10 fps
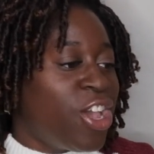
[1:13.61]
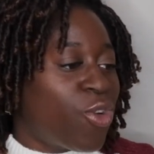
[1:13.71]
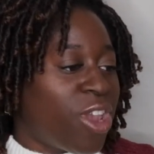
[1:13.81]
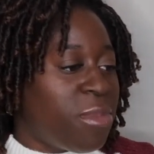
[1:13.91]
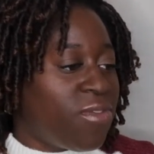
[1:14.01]

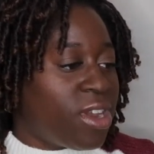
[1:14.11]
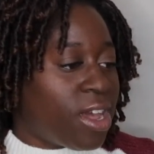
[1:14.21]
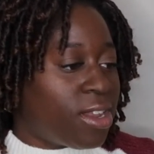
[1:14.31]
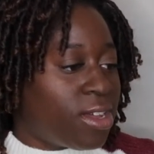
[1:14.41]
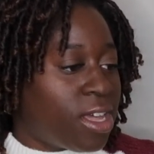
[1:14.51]
Creamy
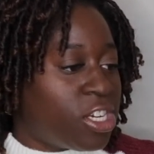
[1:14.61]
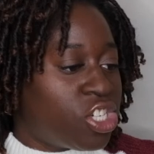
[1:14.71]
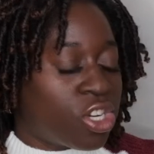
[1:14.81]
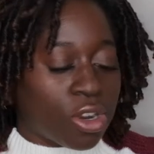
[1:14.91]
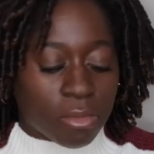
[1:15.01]
Vanilla, and
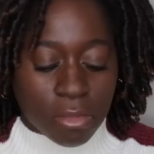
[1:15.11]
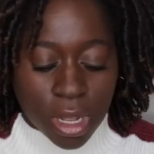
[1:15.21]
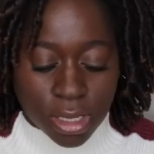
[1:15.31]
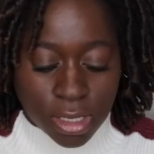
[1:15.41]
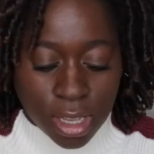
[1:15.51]
Sugared
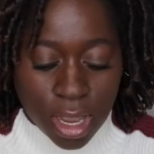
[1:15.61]
Musk.